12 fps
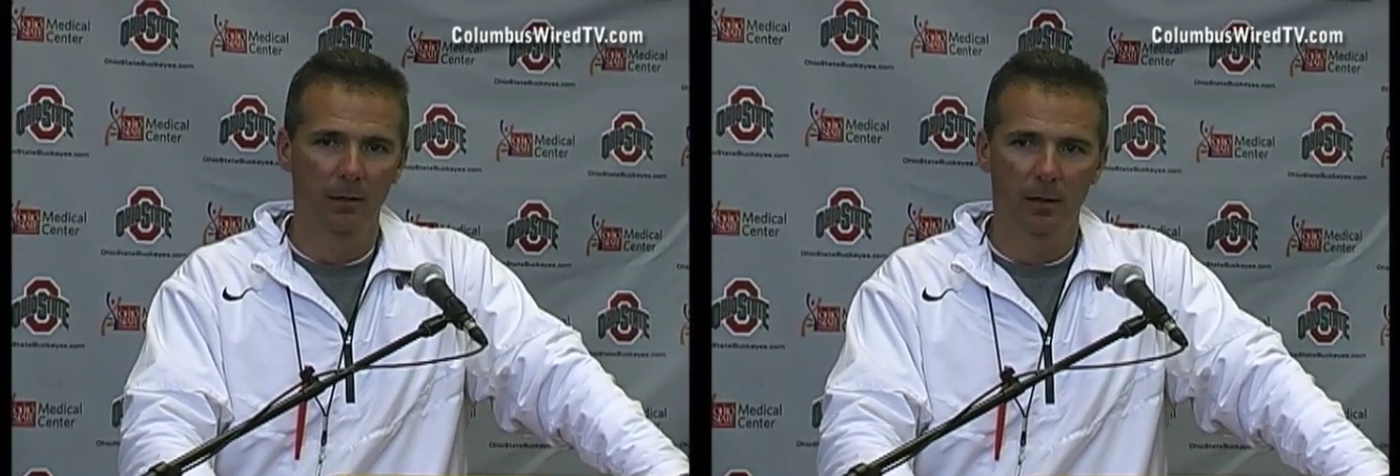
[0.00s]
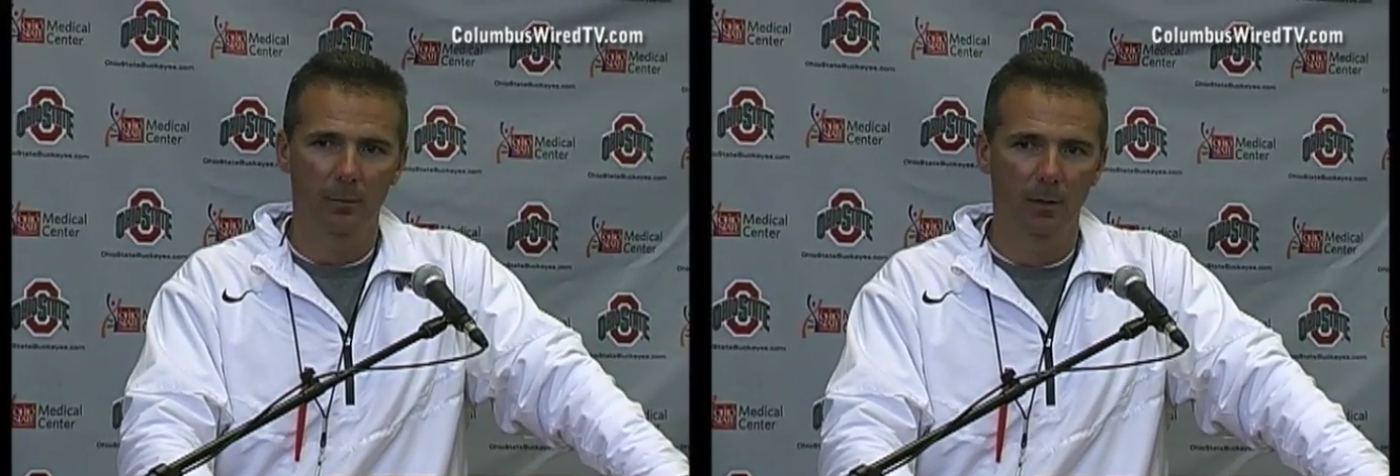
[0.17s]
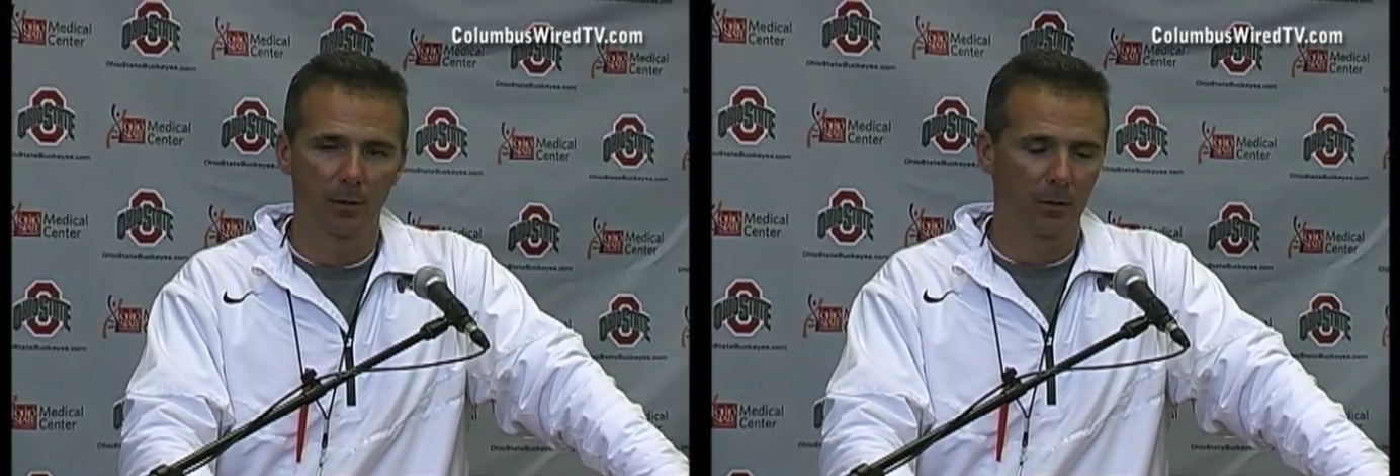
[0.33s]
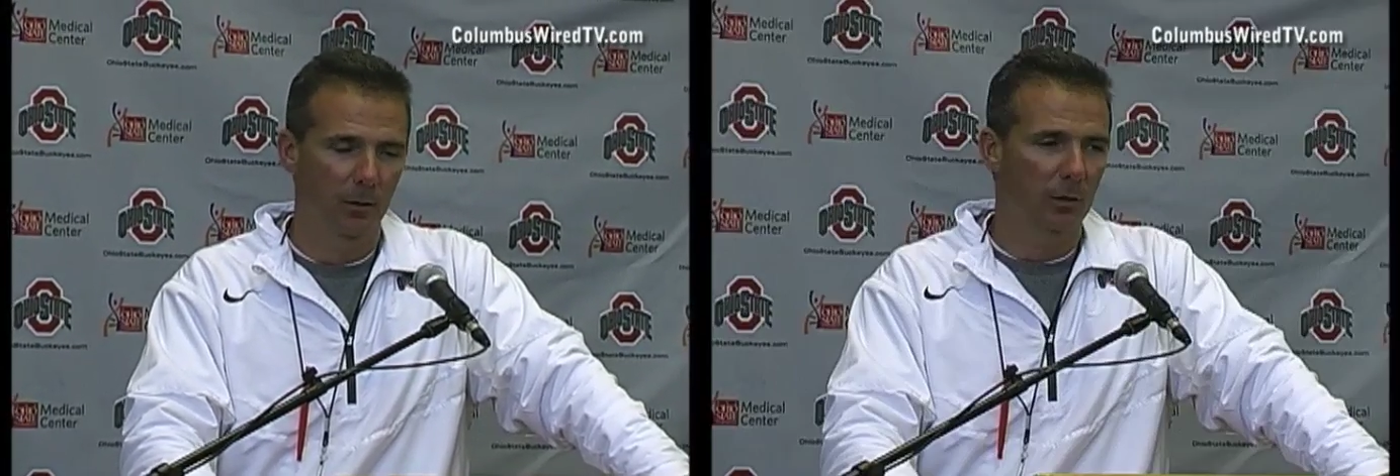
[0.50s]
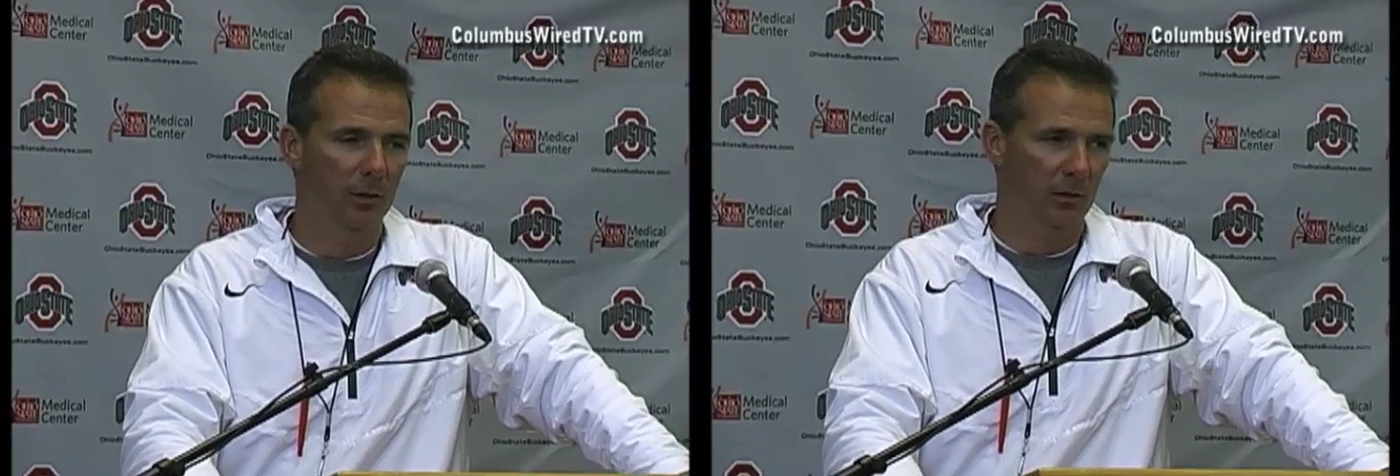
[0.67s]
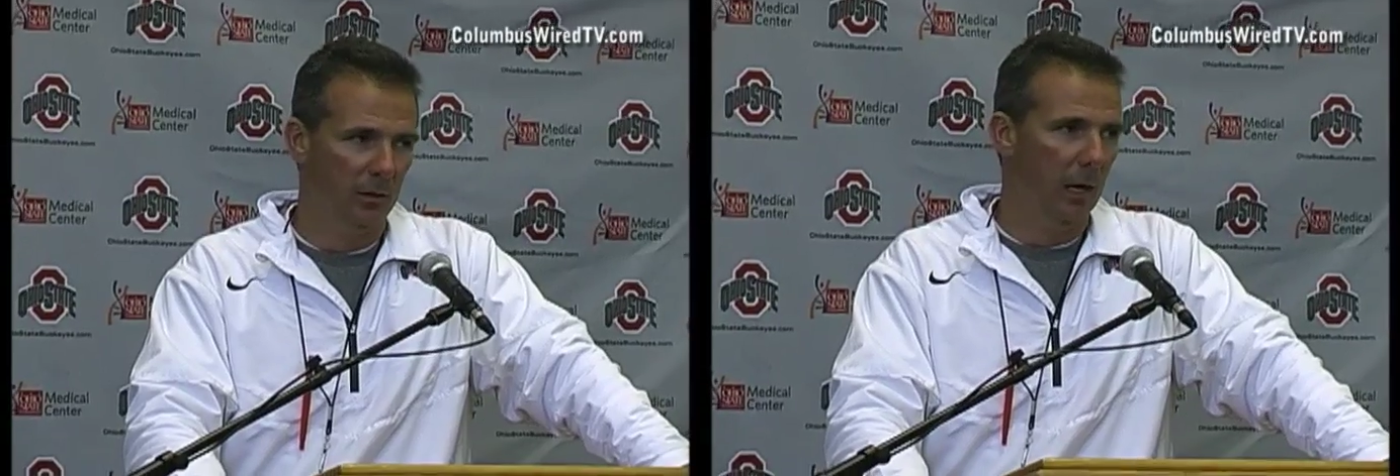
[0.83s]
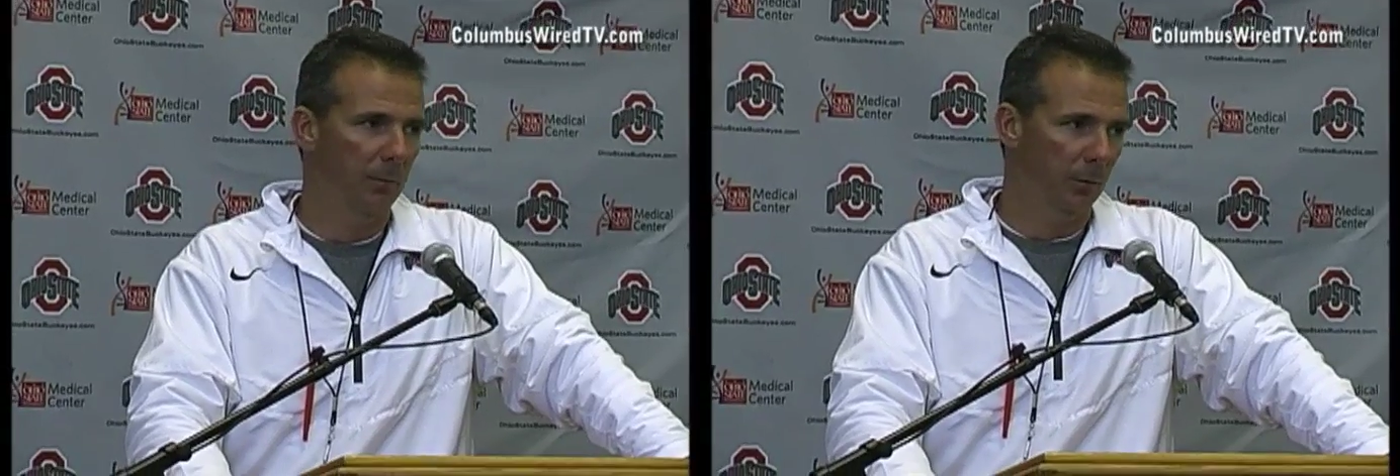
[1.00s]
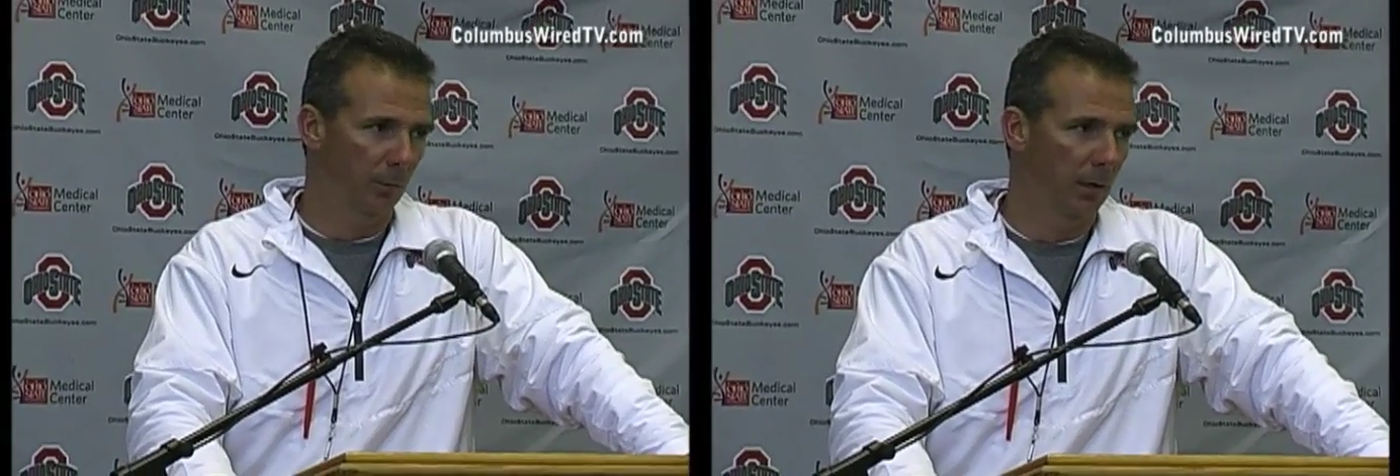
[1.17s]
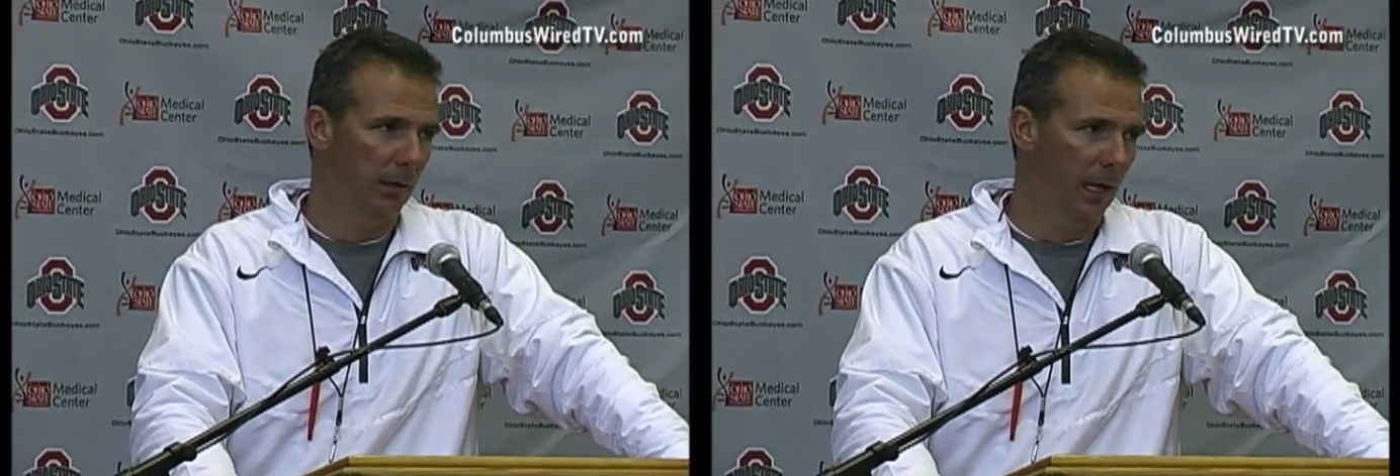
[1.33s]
I mean, you can stop the run